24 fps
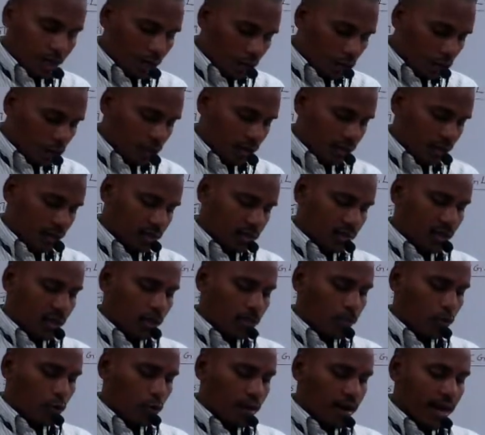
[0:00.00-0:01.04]
in 2 years
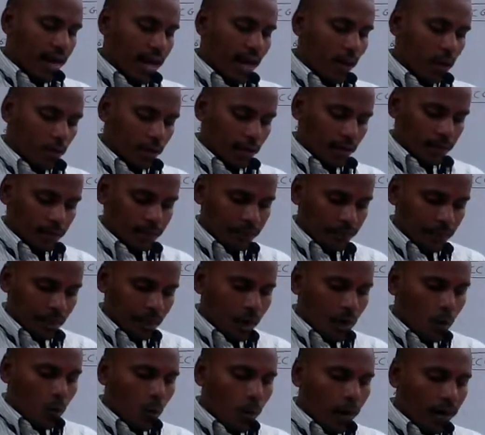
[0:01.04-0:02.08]
compounded annually.
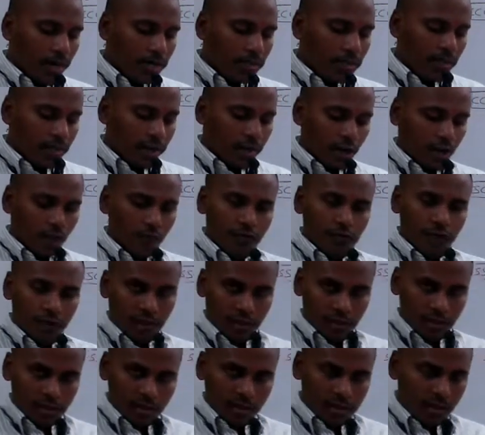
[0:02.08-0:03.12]
What is the rate of
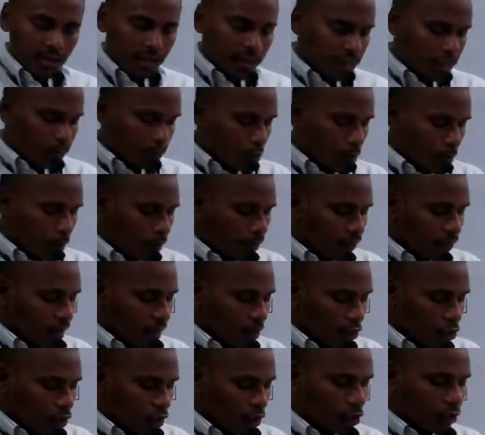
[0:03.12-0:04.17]
interest? In this problem, we
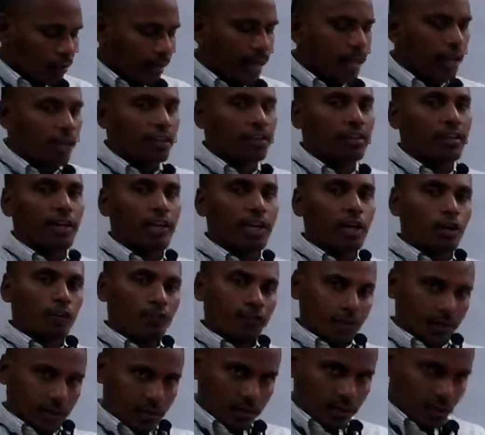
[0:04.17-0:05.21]
are going to calculate the rate of
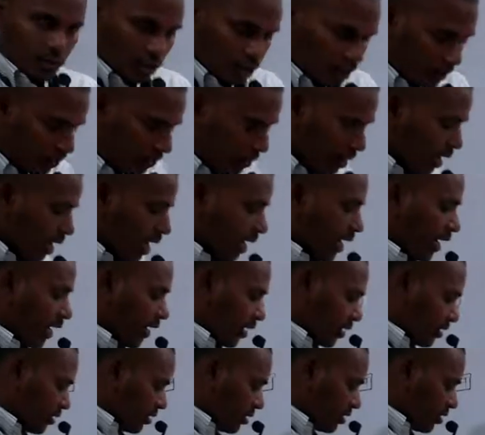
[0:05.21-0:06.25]
interest, okay?
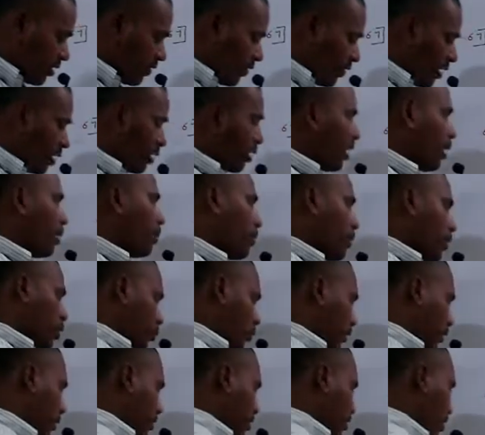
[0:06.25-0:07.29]
Interest is given,
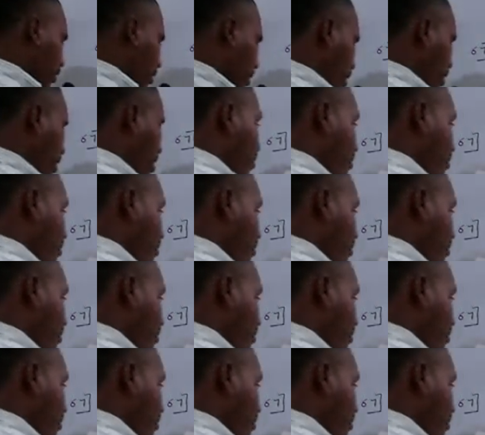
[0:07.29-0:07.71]
principal is given,